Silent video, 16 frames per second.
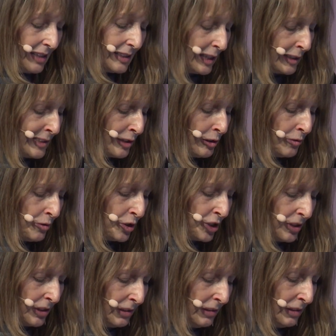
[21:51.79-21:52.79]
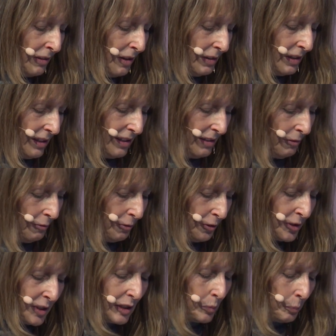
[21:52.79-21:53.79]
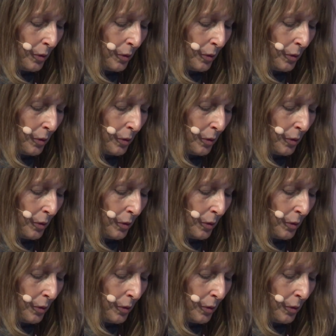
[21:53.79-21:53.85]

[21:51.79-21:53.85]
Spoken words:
The solution for these